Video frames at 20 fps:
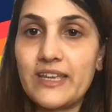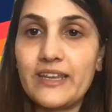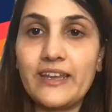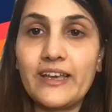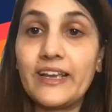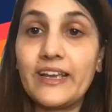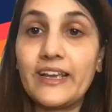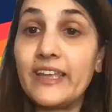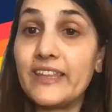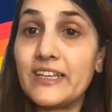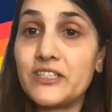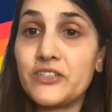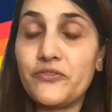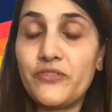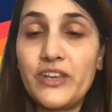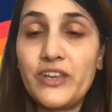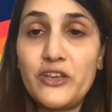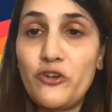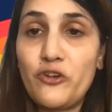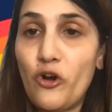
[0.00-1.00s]
And again, that's a
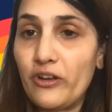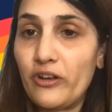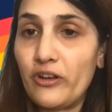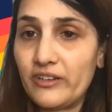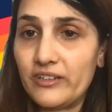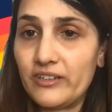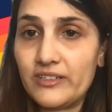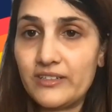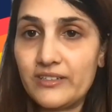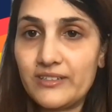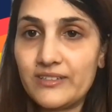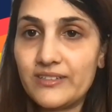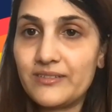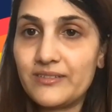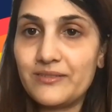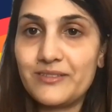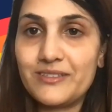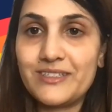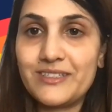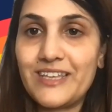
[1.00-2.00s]
very corner
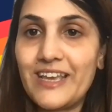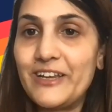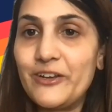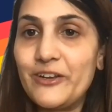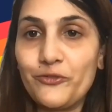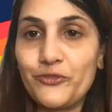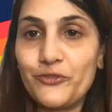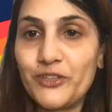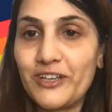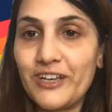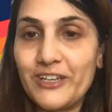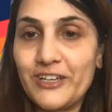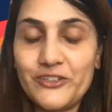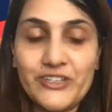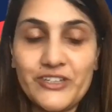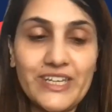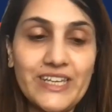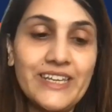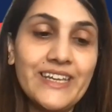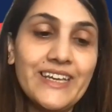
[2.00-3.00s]
side of the
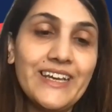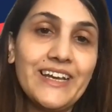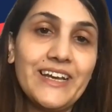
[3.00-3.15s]
country.